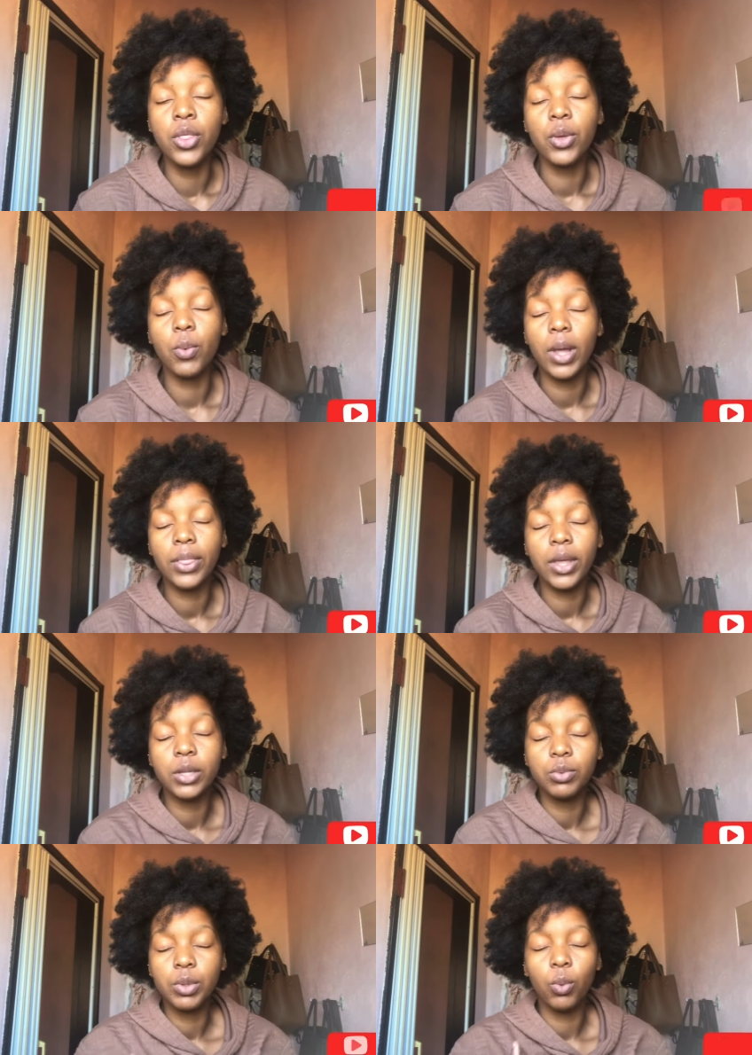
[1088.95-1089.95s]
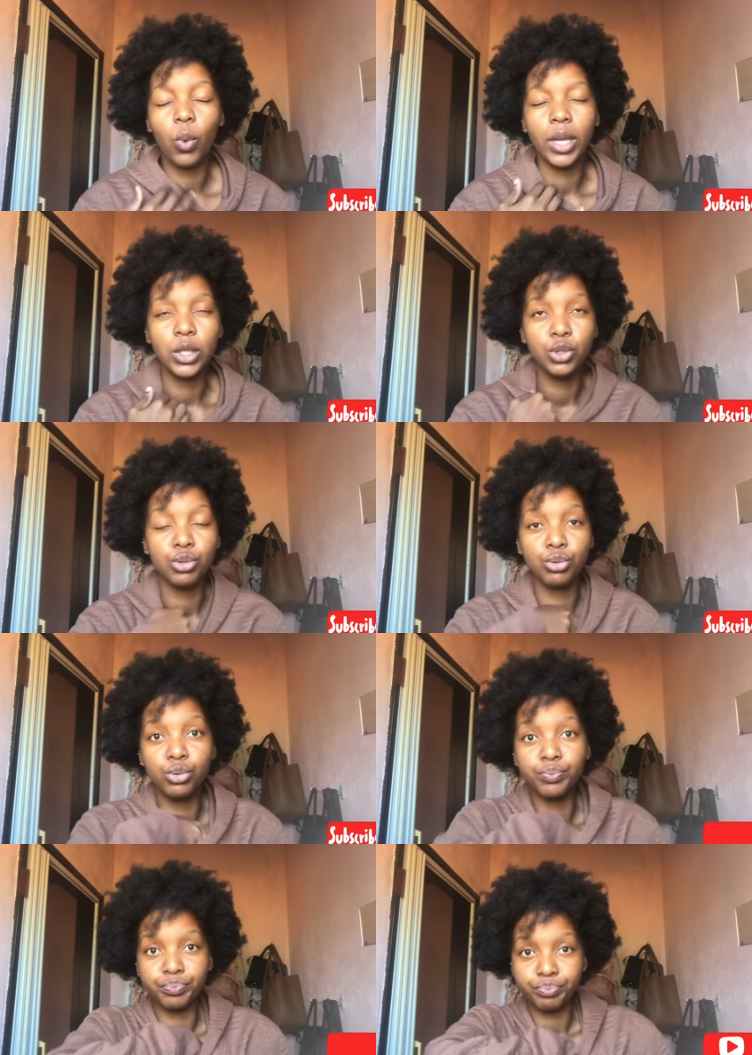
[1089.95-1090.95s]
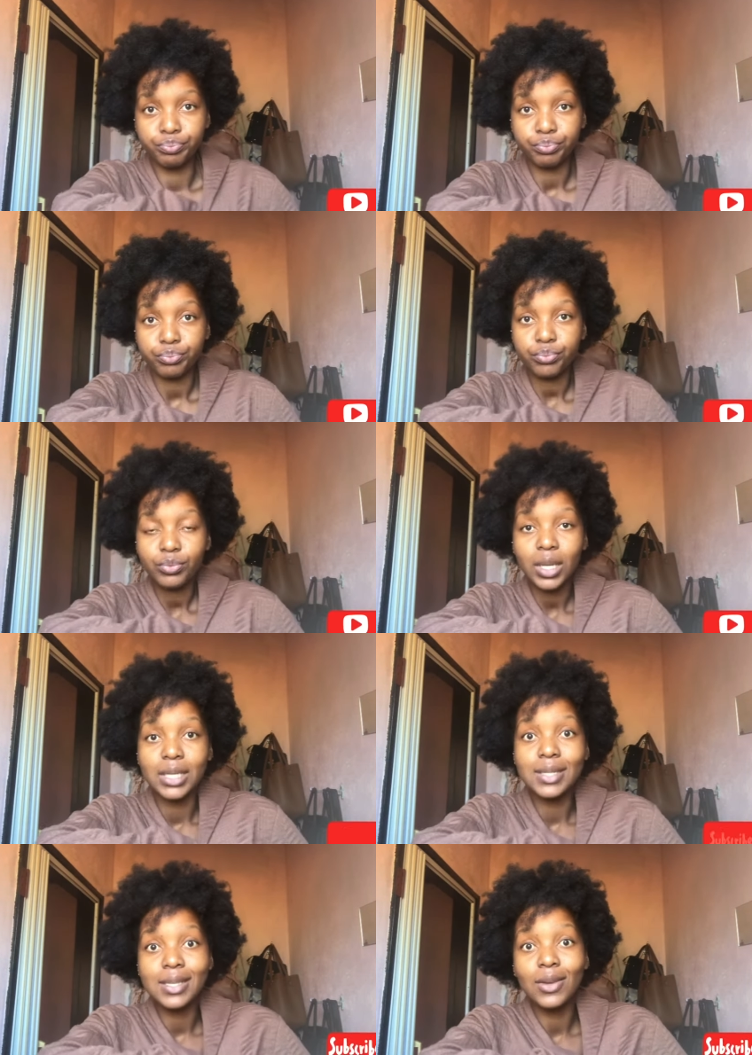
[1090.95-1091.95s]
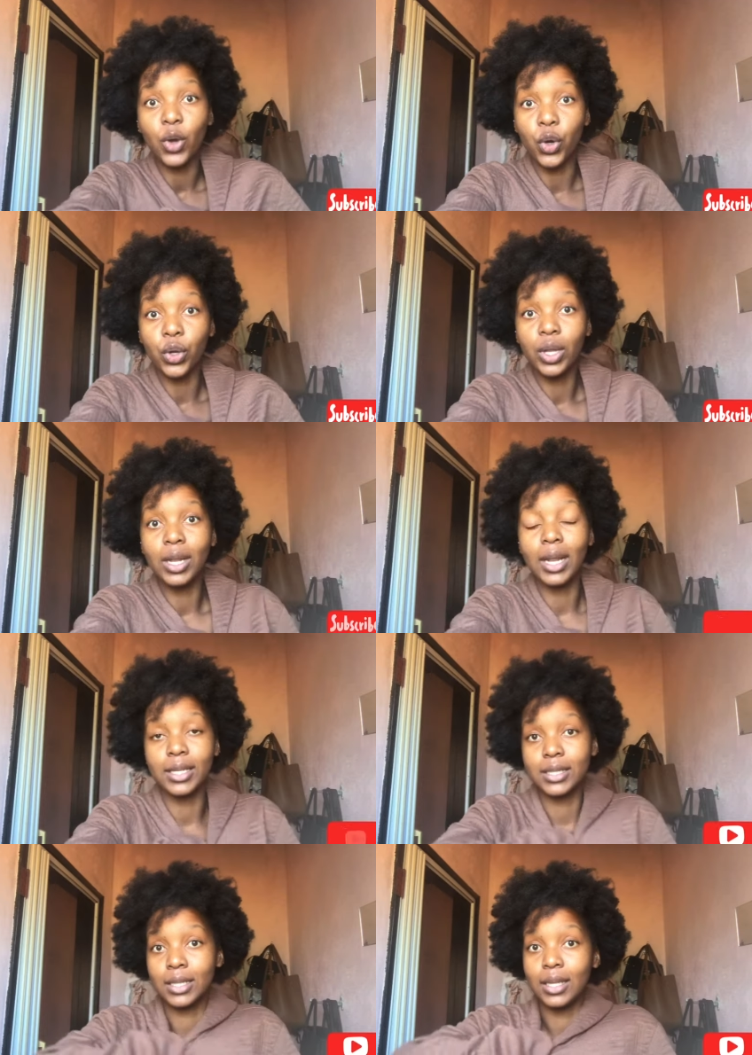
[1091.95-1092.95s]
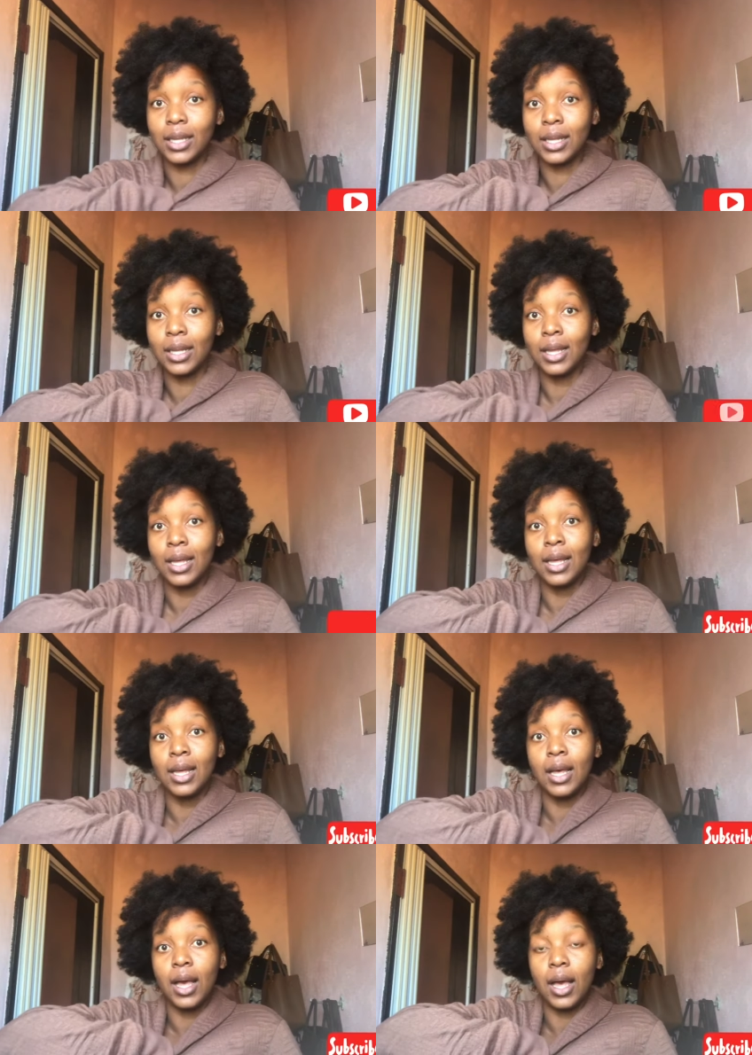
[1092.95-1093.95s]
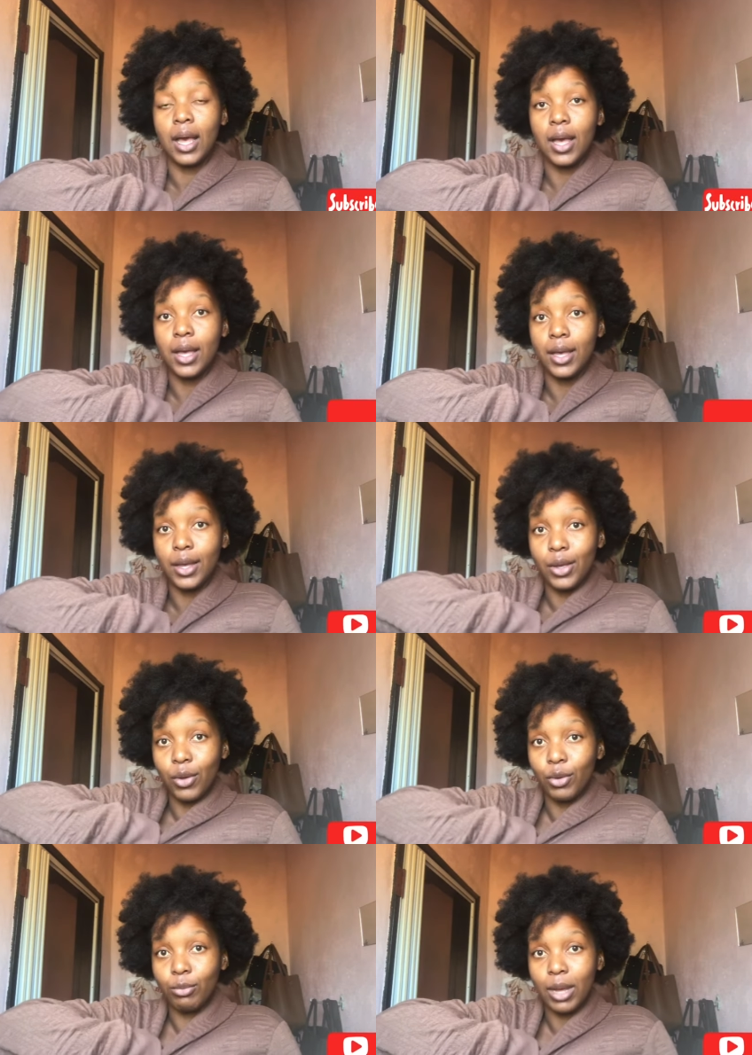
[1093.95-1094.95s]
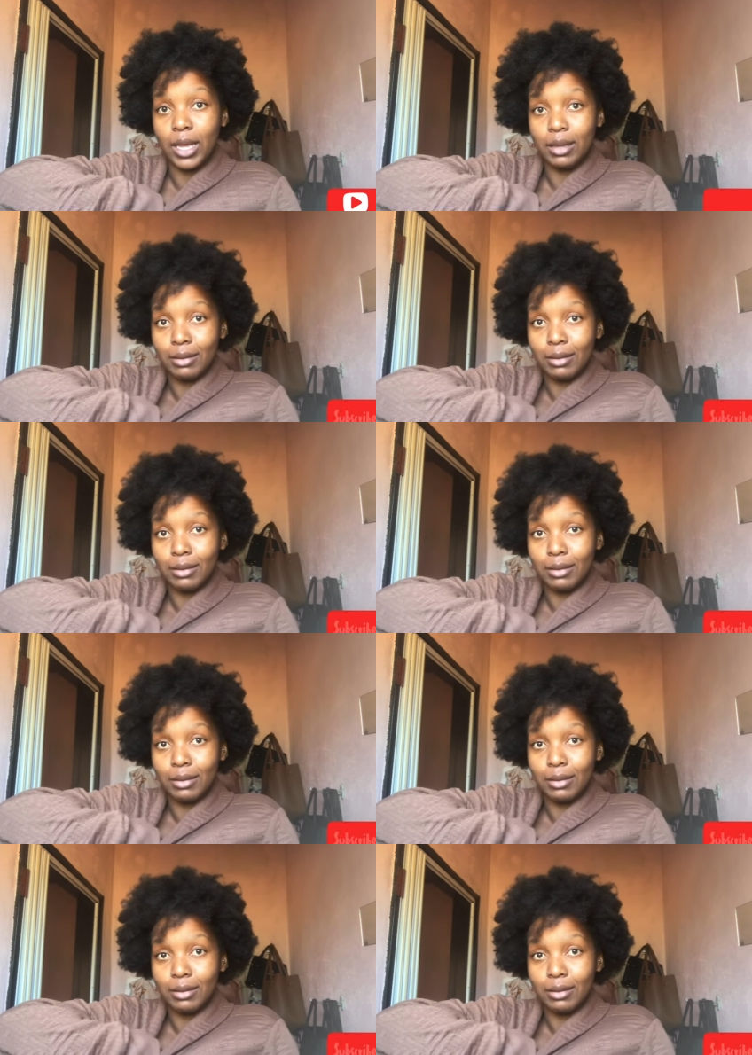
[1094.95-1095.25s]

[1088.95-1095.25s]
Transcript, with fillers: the one that we went to see her last day uh, on my